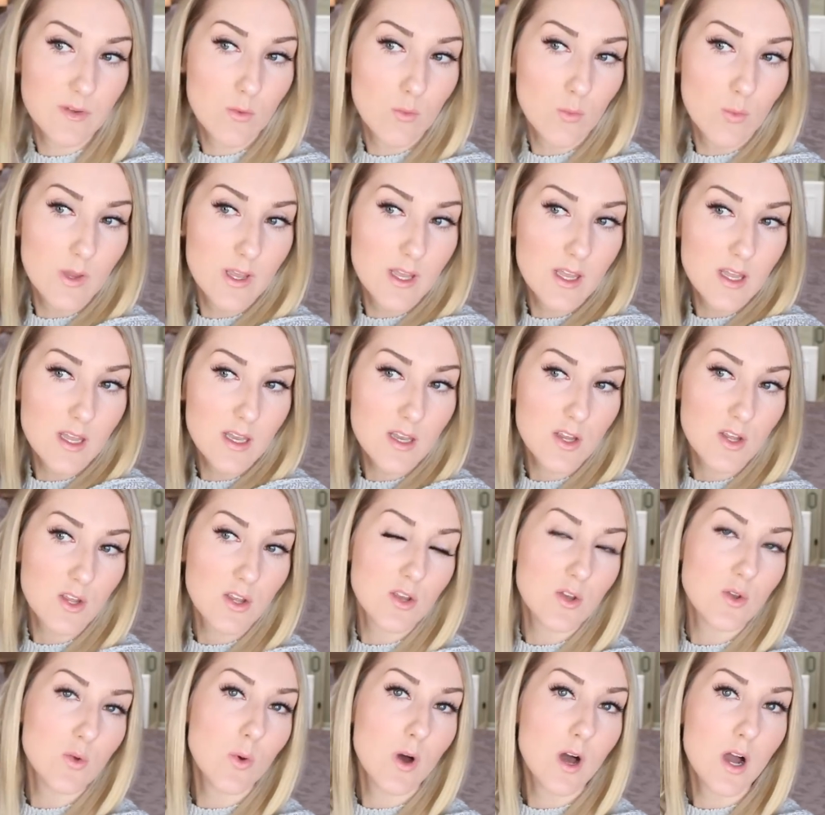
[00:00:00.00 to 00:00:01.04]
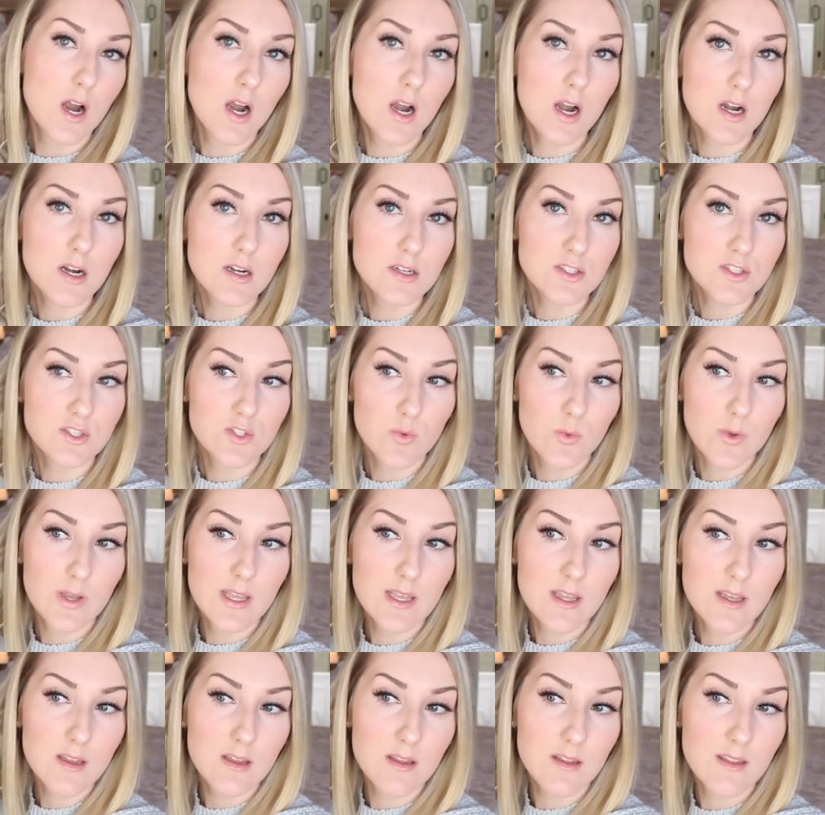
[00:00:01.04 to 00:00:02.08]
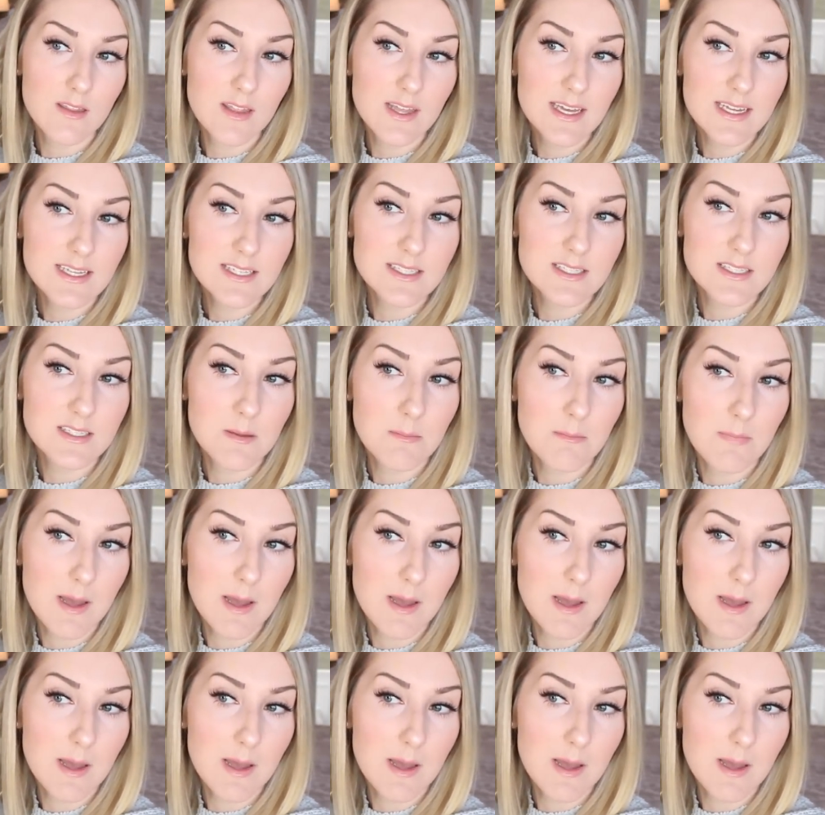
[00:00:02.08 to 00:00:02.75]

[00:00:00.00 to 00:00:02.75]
When you are doing this,